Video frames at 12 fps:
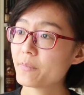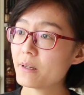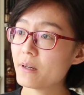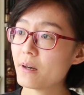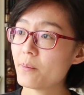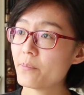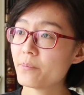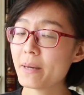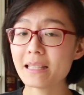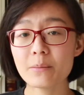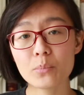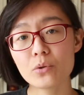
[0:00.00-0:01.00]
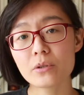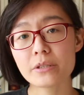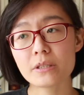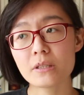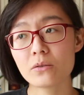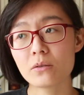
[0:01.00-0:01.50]
Many
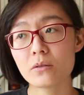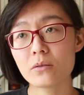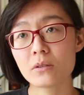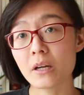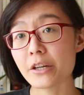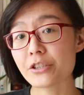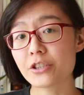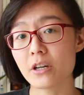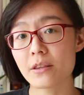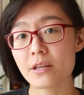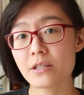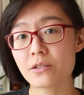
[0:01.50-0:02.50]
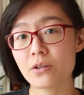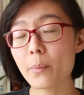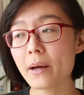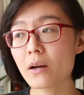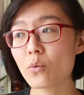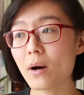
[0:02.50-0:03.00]
books touch on this topic.